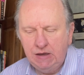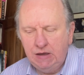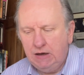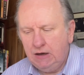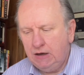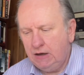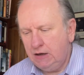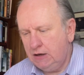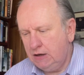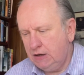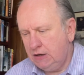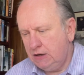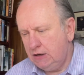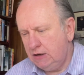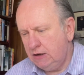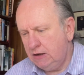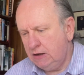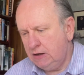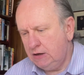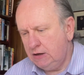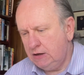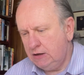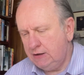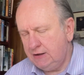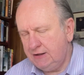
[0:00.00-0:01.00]

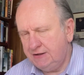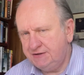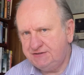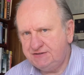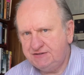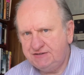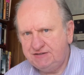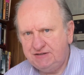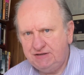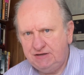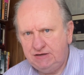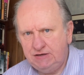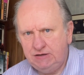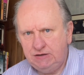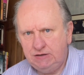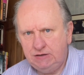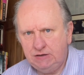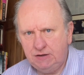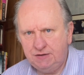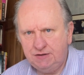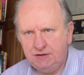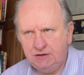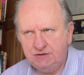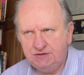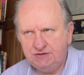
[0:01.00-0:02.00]
Let's see, I
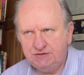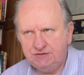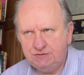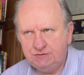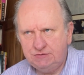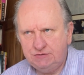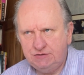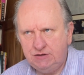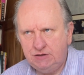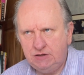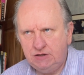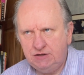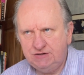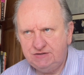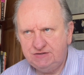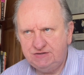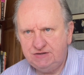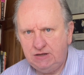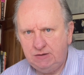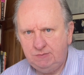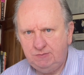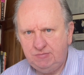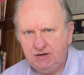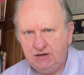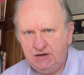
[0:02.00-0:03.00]
think I just, didn't I just
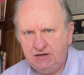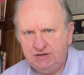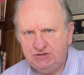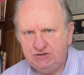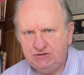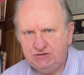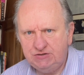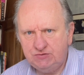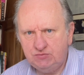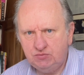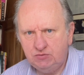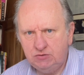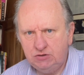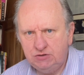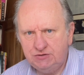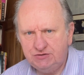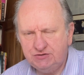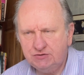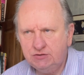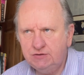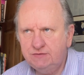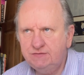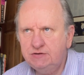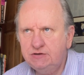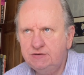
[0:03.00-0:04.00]
name Pages, Word,
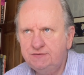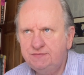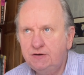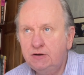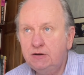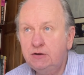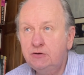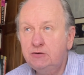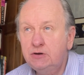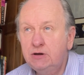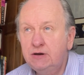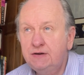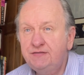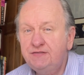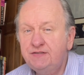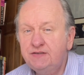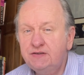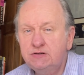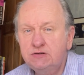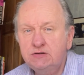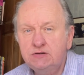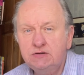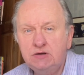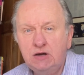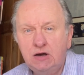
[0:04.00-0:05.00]
Scrivener, Final
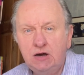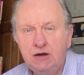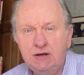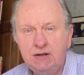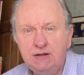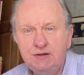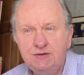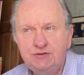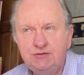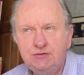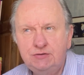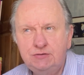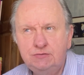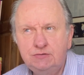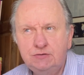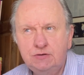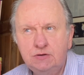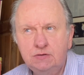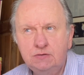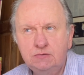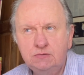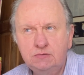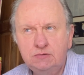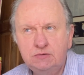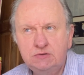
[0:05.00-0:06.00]
Draft, Highline 2,
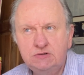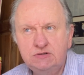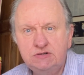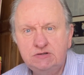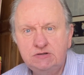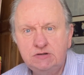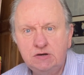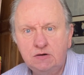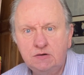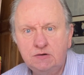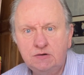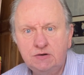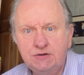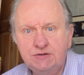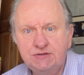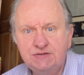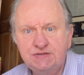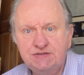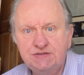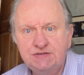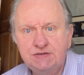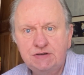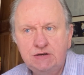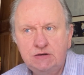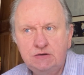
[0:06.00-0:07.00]
Google
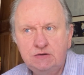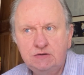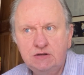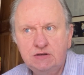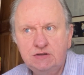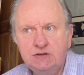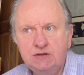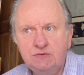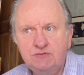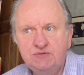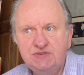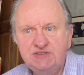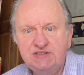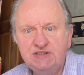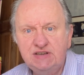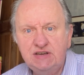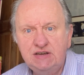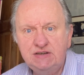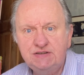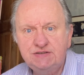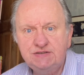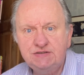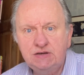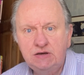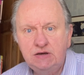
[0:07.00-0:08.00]
Docs, I think that was
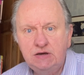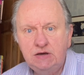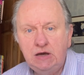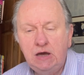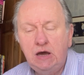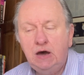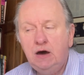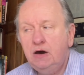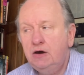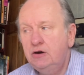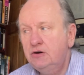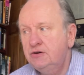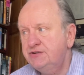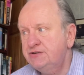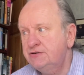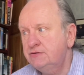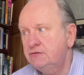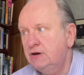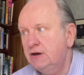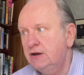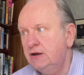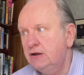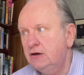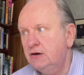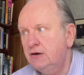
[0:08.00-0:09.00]
it. I also
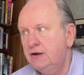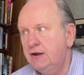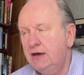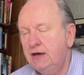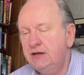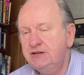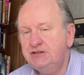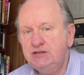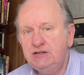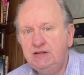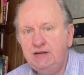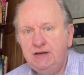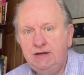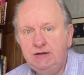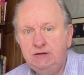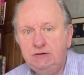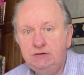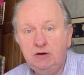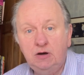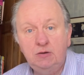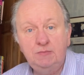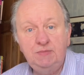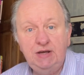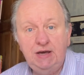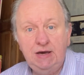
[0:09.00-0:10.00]
write a lot actually in
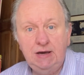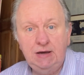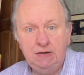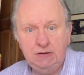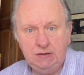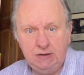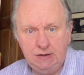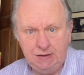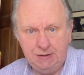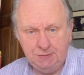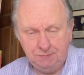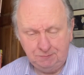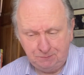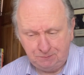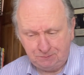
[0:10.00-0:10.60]
Omni Outliner,